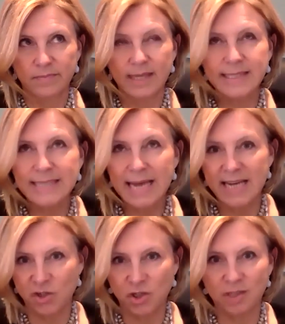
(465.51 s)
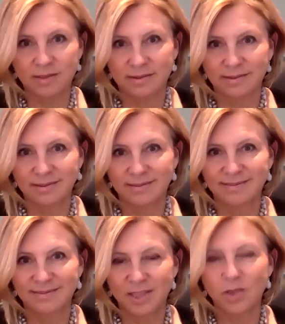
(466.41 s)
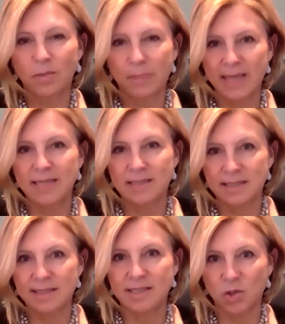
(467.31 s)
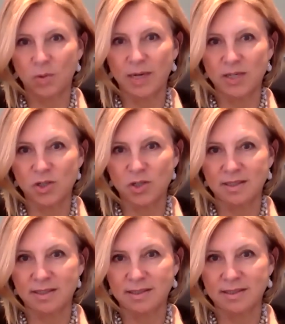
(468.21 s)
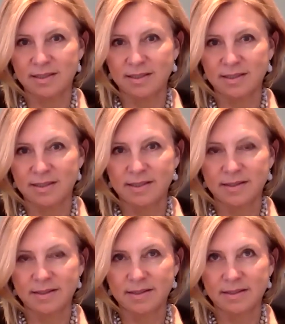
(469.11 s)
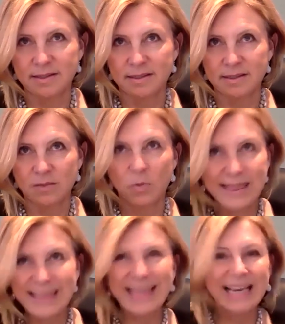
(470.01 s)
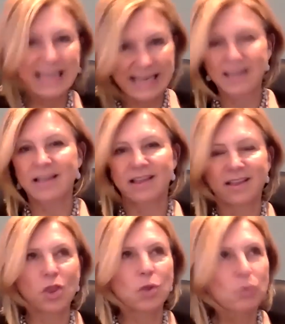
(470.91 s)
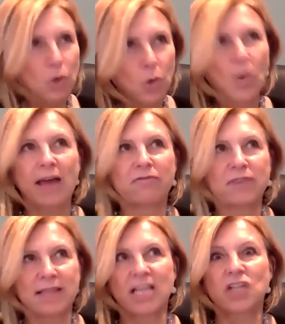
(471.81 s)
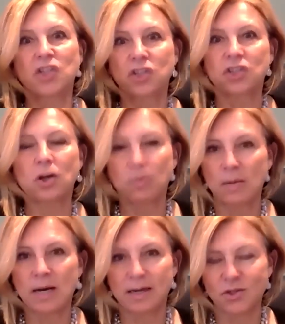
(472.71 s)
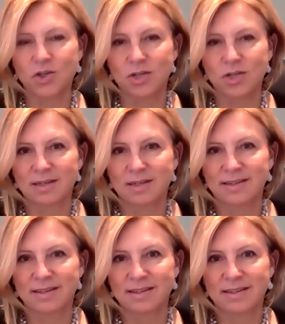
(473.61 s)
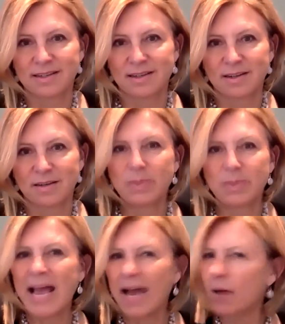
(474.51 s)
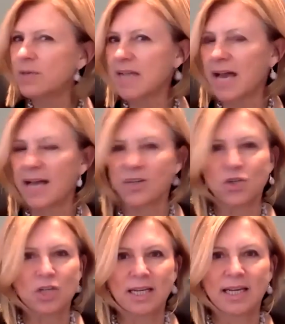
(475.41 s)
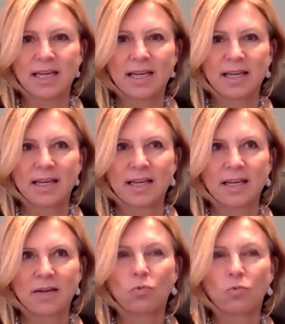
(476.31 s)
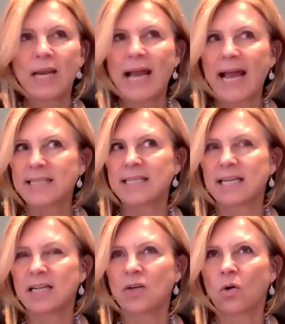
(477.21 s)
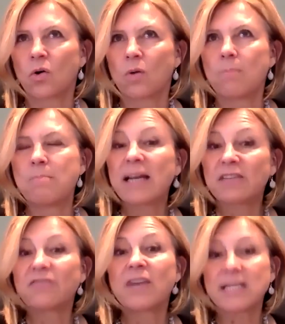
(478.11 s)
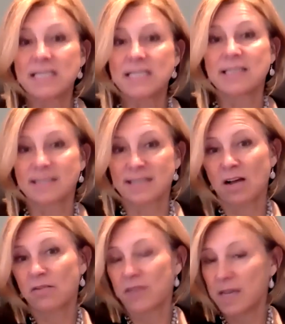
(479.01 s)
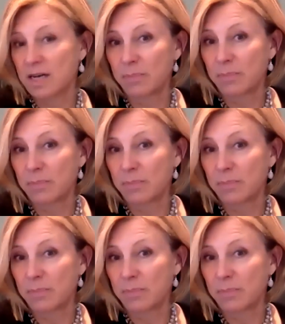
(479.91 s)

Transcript: attention that you're paying to situations? We think through everything so much, but how is it actually reacting or manifesting itself in our